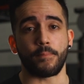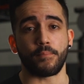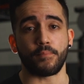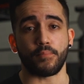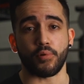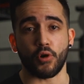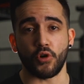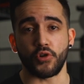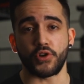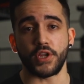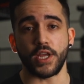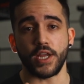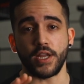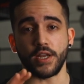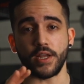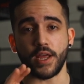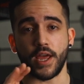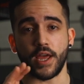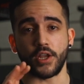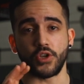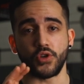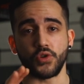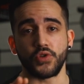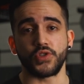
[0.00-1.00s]
protein
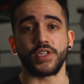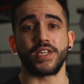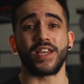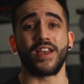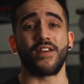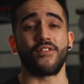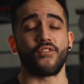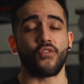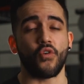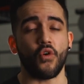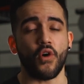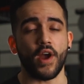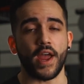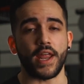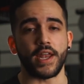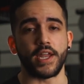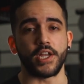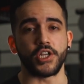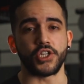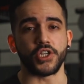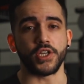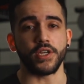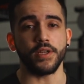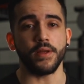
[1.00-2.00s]
and using it for
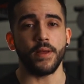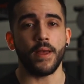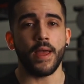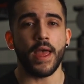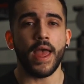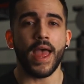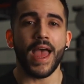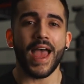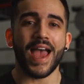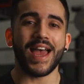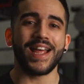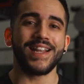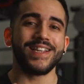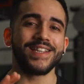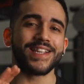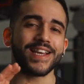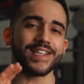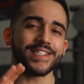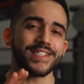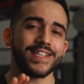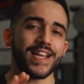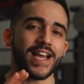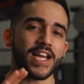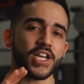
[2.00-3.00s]
energy, and
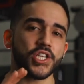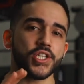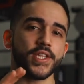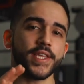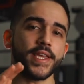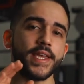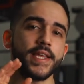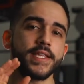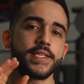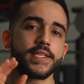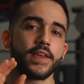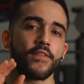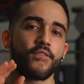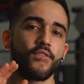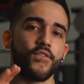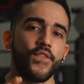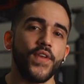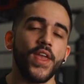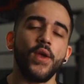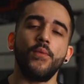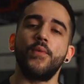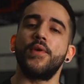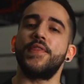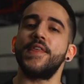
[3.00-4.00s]
doesn't actually
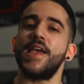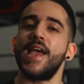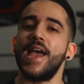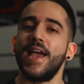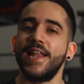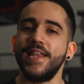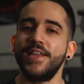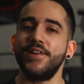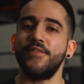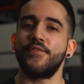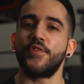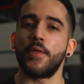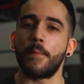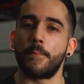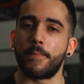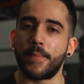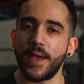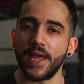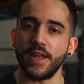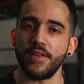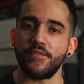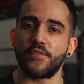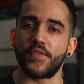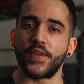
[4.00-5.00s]
interfere with any of the
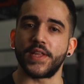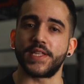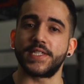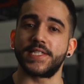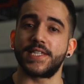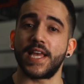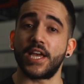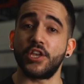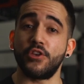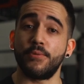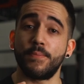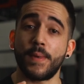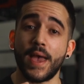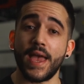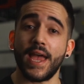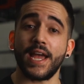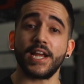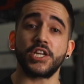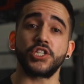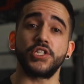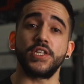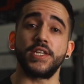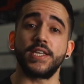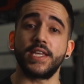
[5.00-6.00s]
benefits that you may
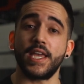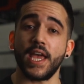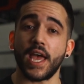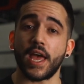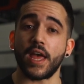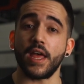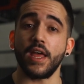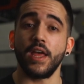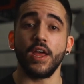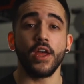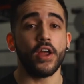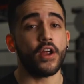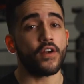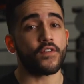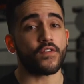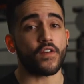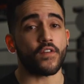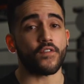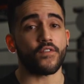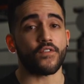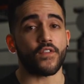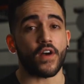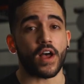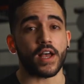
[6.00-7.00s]
actually get
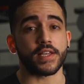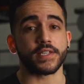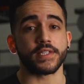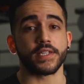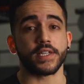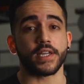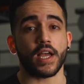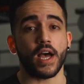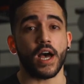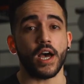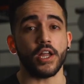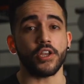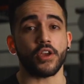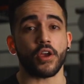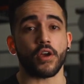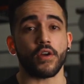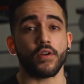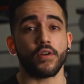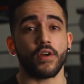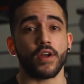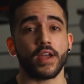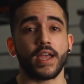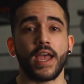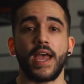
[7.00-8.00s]
from fasted cardio.
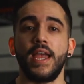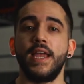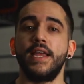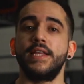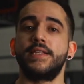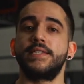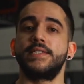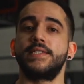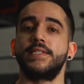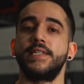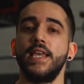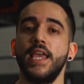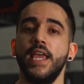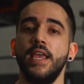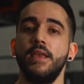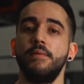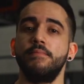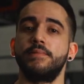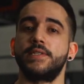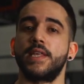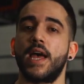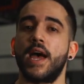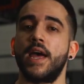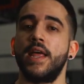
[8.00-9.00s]
Okay, it
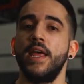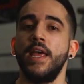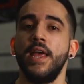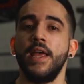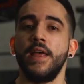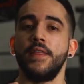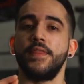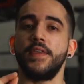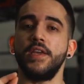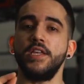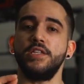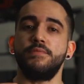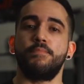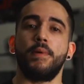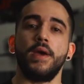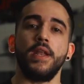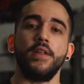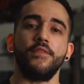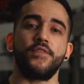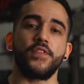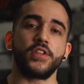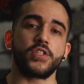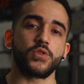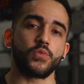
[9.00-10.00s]
seems that these
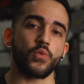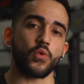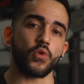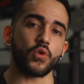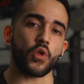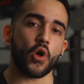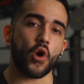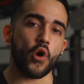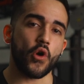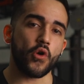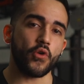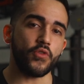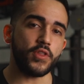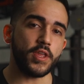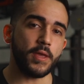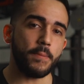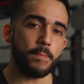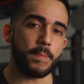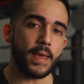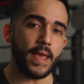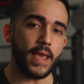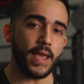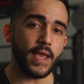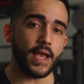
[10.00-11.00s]
benefits will only
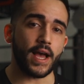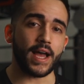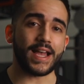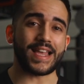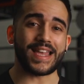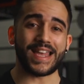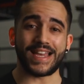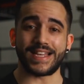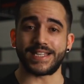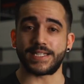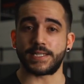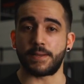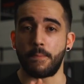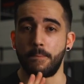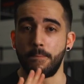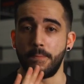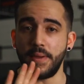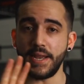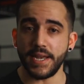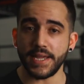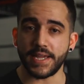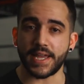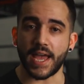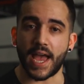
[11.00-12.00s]
be, I guess,
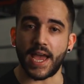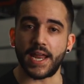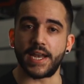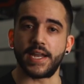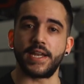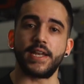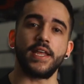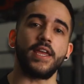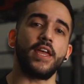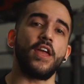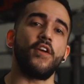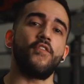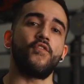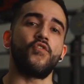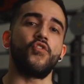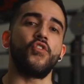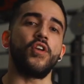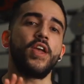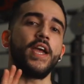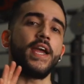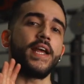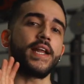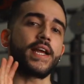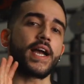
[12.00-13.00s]
mitigated if
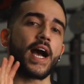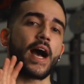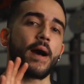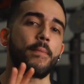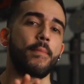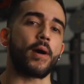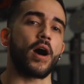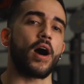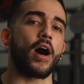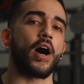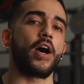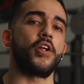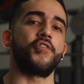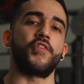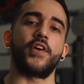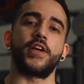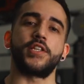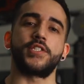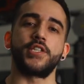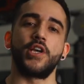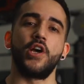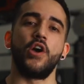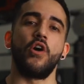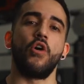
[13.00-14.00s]
you eat
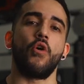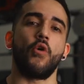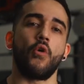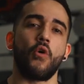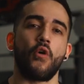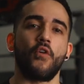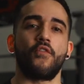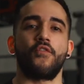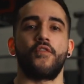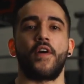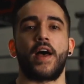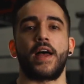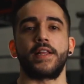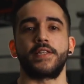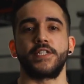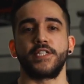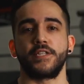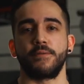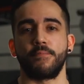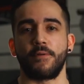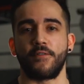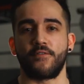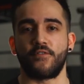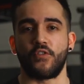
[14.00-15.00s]
carbohydrates or
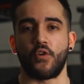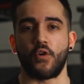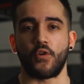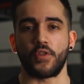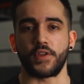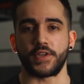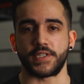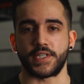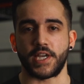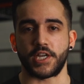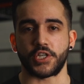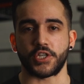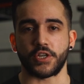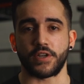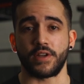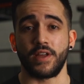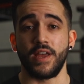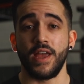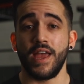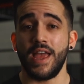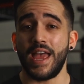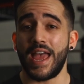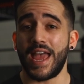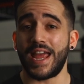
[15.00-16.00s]
fats before the session.
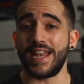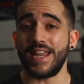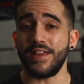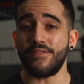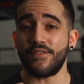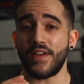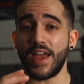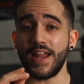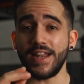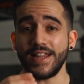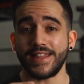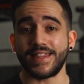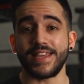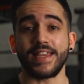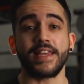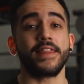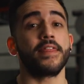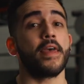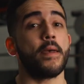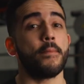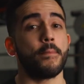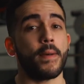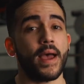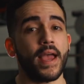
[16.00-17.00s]
And if anything,
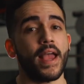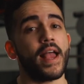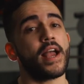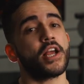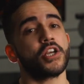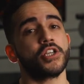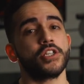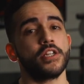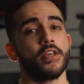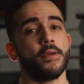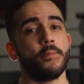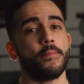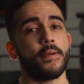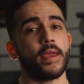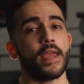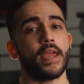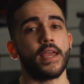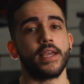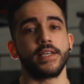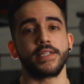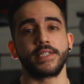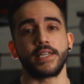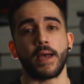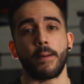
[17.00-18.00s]
there may actually
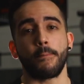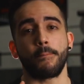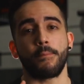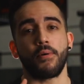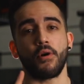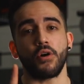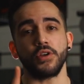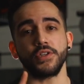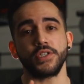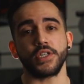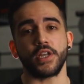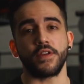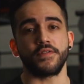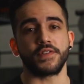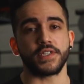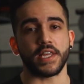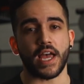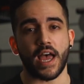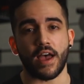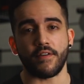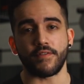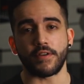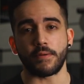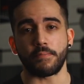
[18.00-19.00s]
be some positives to
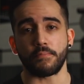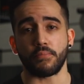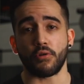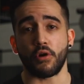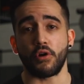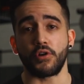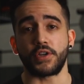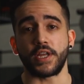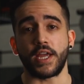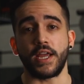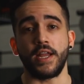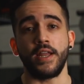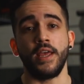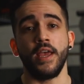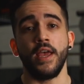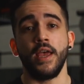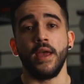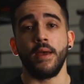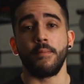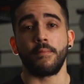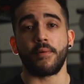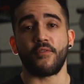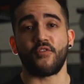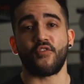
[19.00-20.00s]
having protein
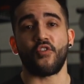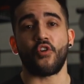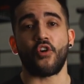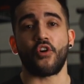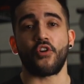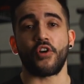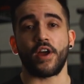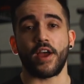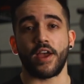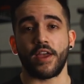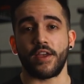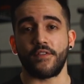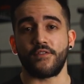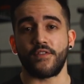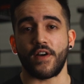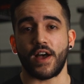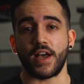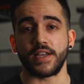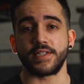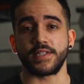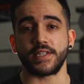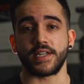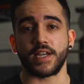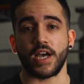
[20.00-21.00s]
before a
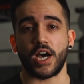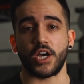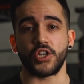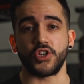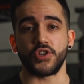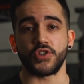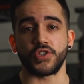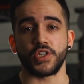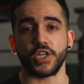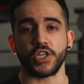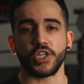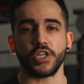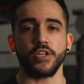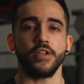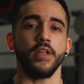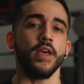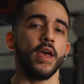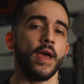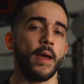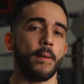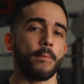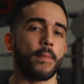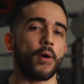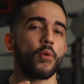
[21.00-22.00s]
fasted cardio session,
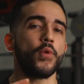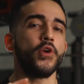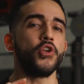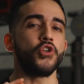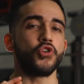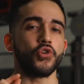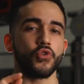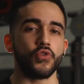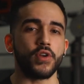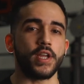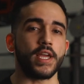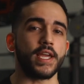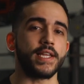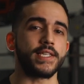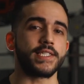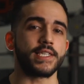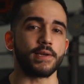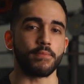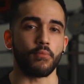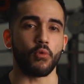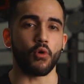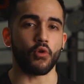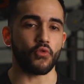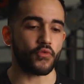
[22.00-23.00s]
but we do need
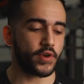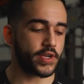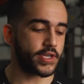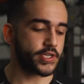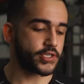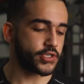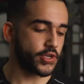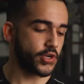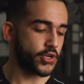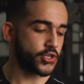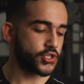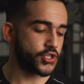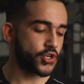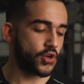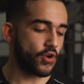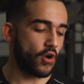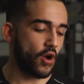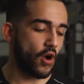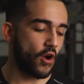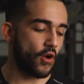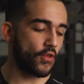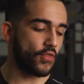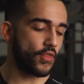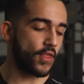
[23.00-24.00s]
some more research
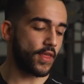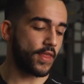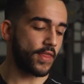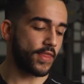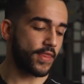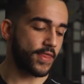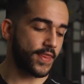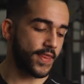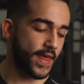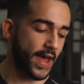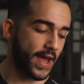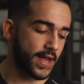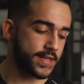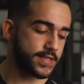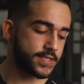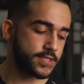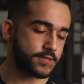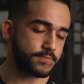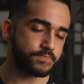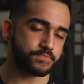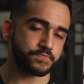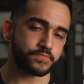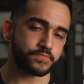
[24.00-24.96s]
on that.